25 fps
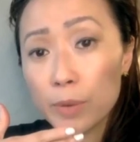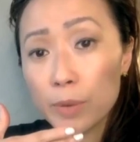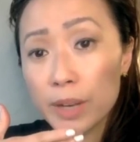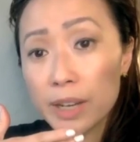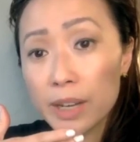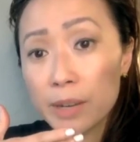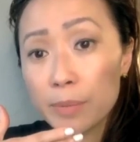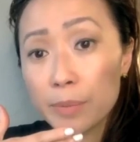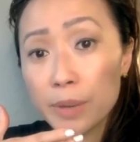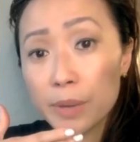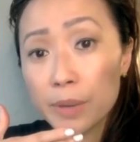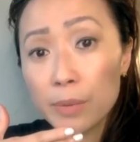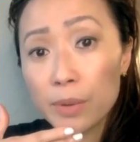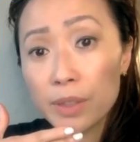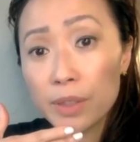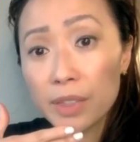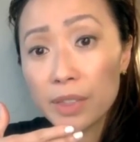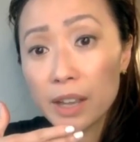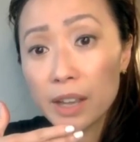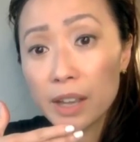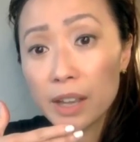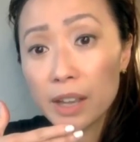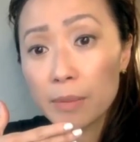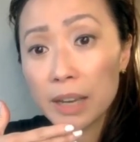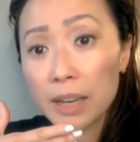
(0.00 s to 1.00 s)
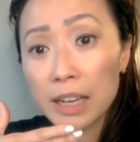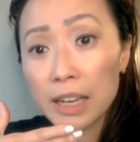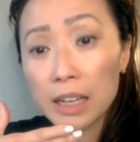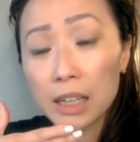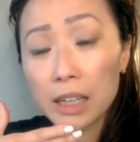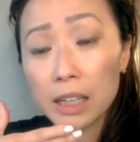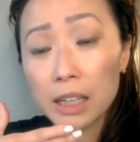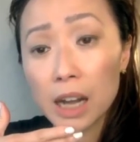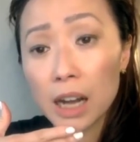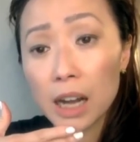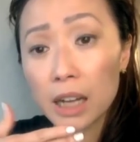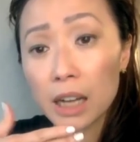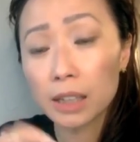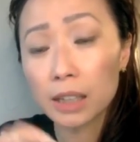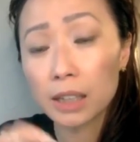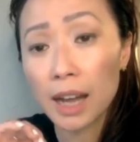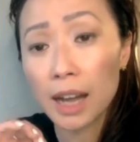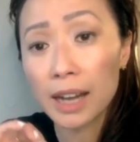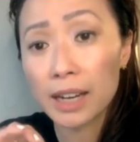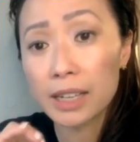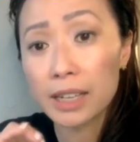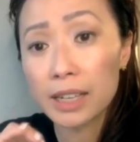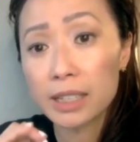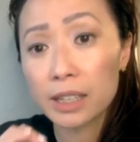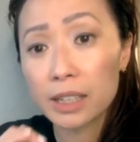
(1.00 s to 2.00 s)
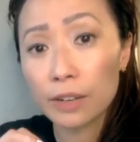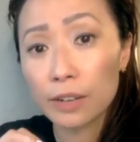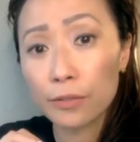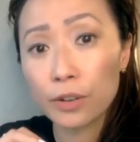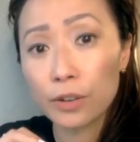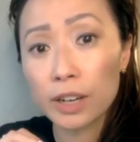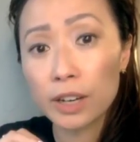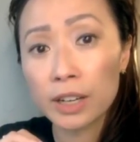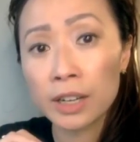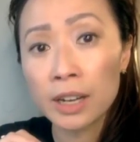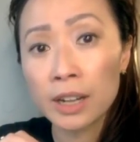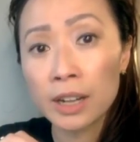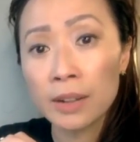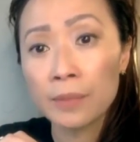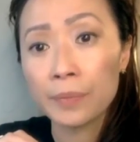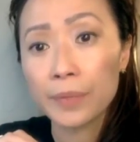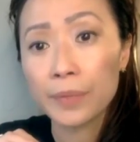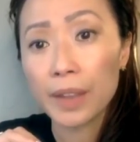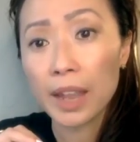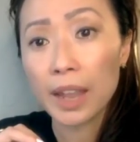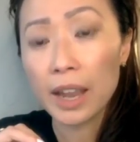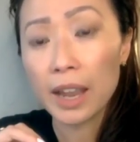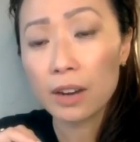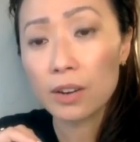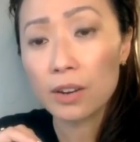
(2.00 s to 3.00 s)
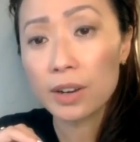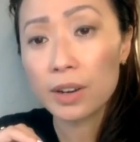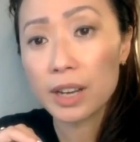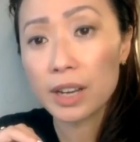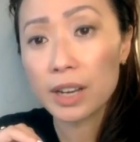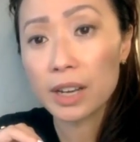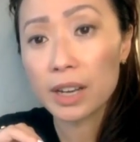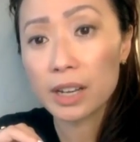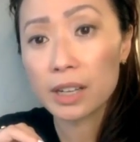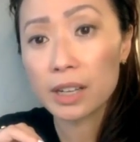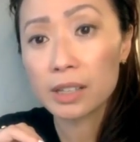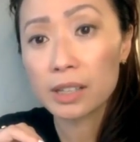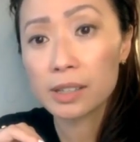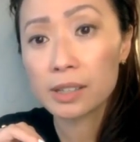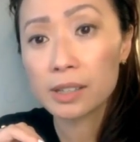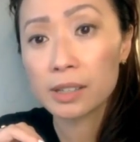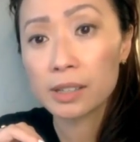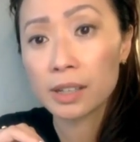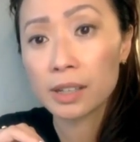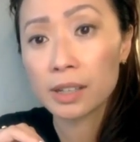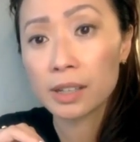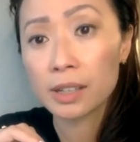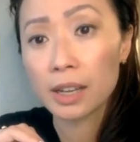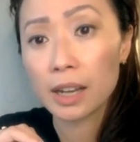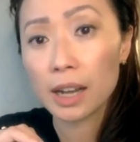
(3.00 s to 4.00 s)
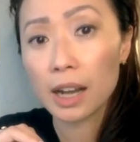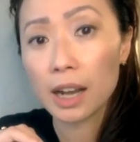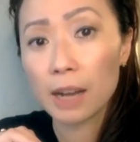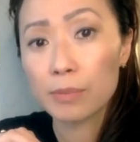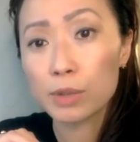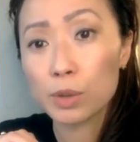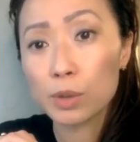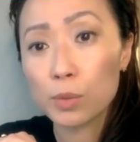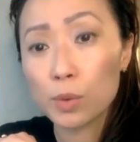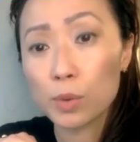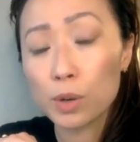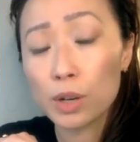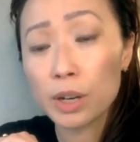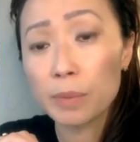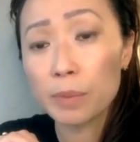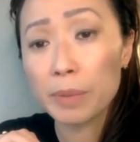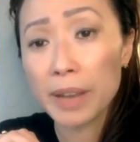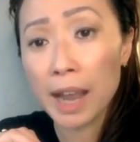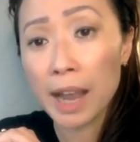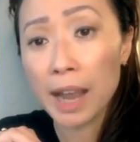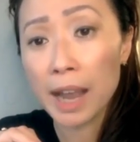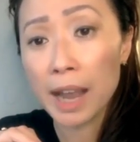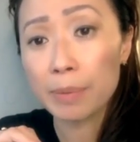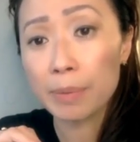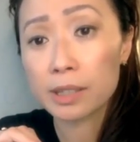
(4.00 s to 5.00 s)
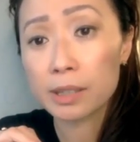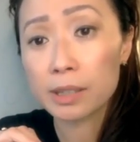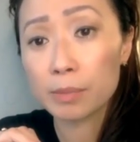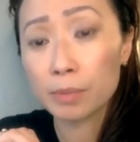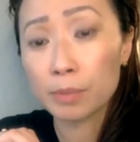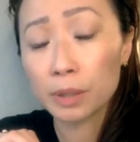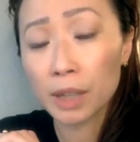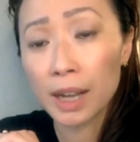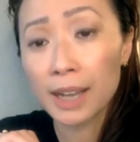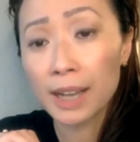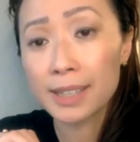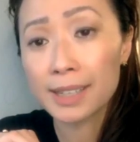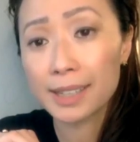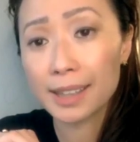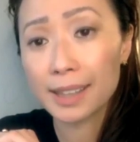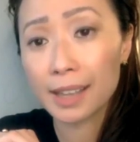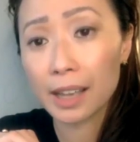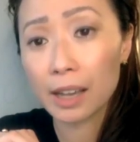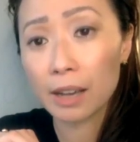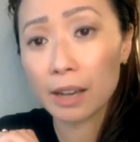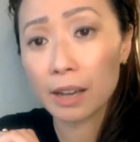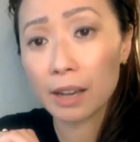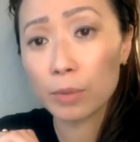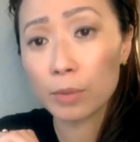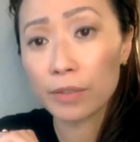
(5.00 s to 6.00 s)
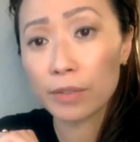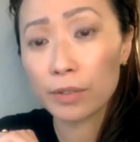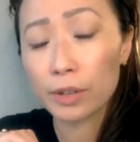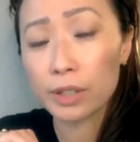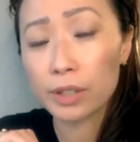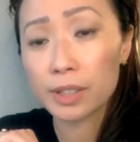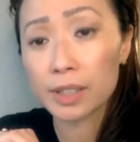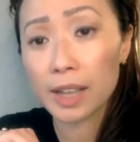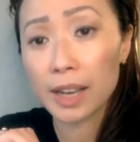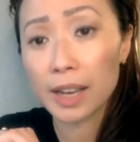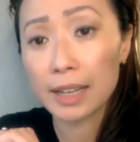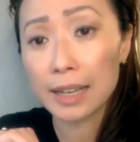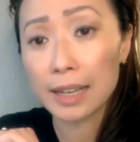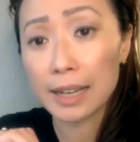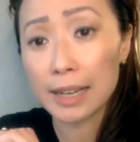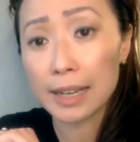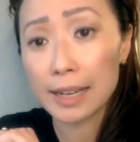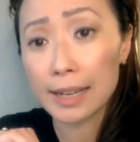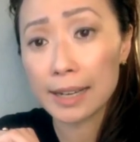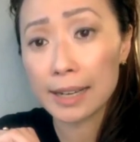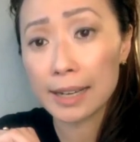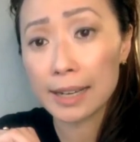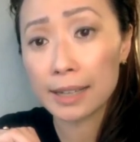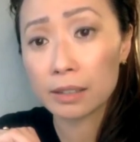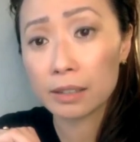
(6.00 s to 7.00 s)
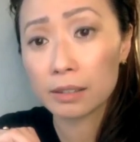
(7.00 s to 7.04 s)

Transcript: we compete with them in a, a lot of different areas, um, so we're going to be happy to supply to them whatever it is they need.